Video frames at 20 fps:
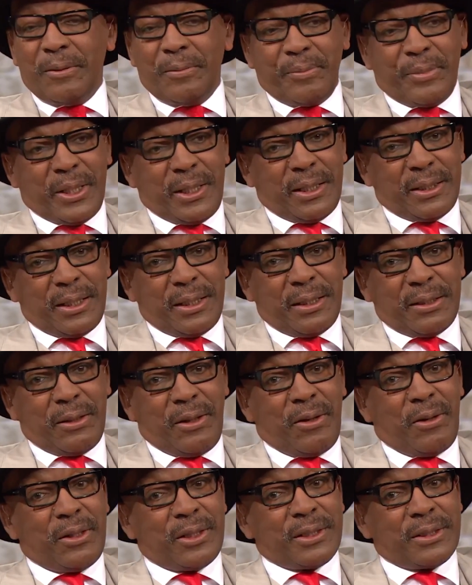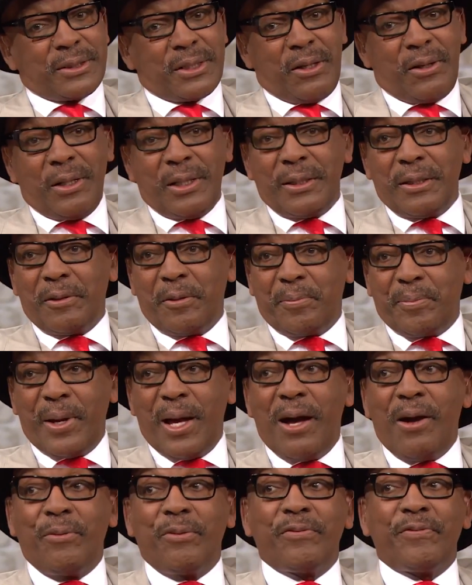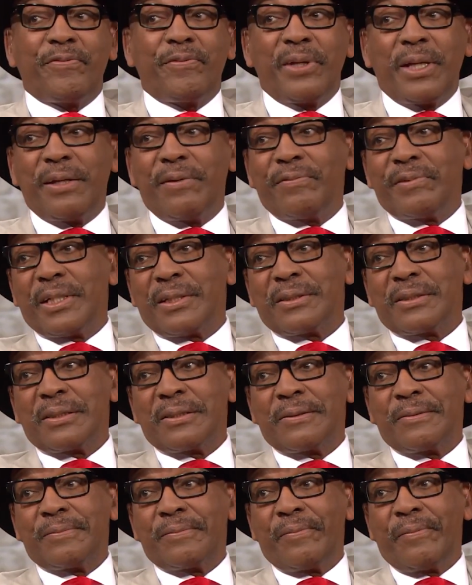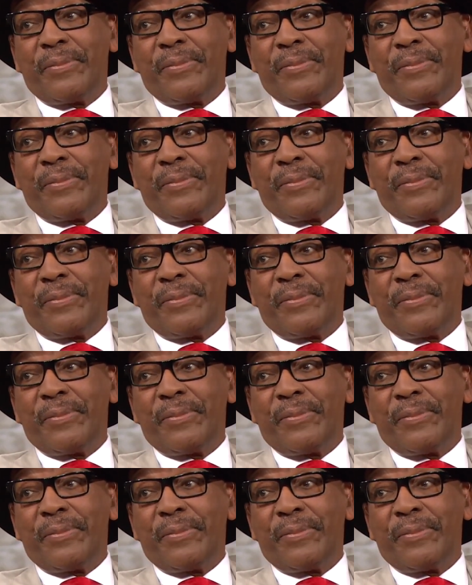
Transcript: But it all it's all in the power of forgiveness. Mm.